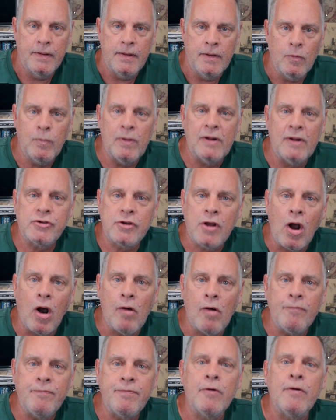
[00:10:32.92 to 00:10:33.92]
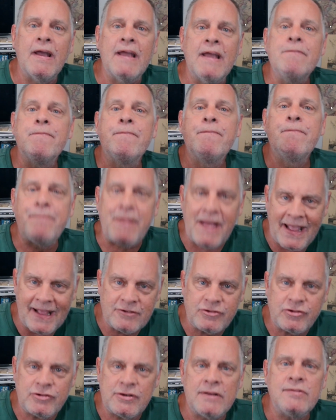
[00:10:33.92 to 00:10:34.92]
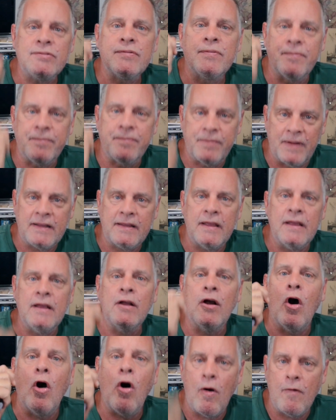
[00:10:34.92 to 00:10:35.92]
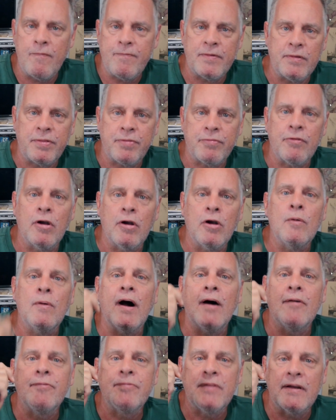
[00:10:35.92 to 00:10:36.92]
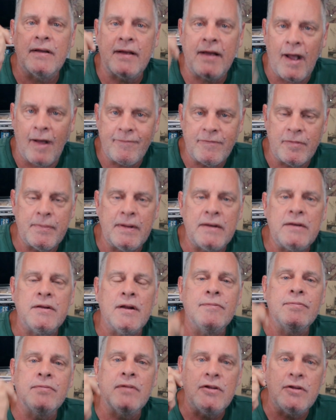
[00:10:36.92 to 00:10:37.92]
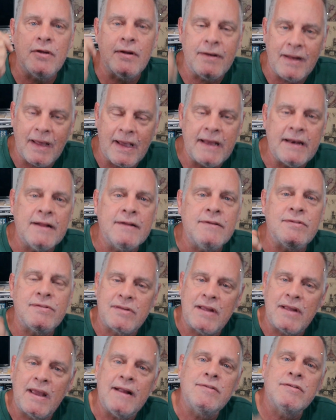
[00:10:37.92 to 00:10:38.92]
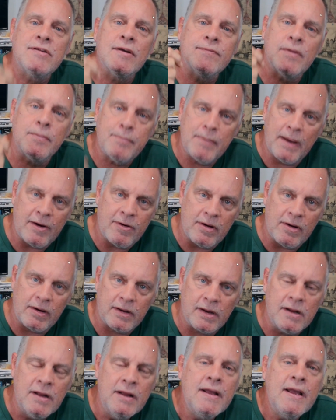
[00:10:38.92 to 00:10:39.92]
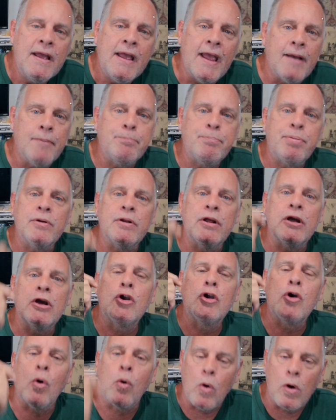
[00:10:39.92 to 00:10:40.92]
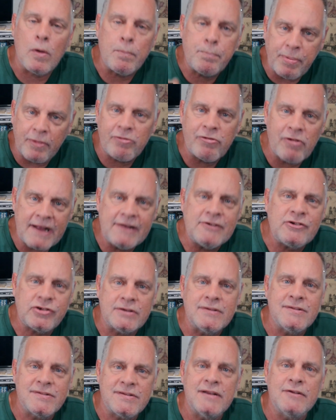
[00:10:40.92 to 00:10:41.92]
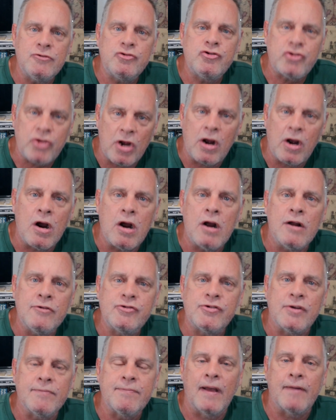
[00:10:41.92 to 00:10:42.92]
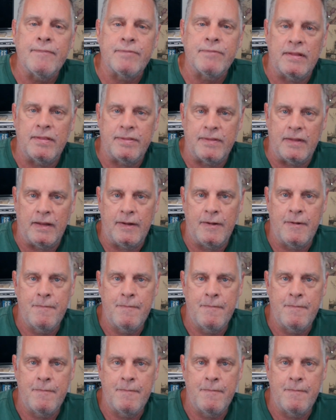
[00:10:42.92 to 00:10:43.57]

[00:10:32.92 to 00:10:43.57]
which called for a fascist fucking overthrow of the government of the United States of America and putting corporations in charge of everything.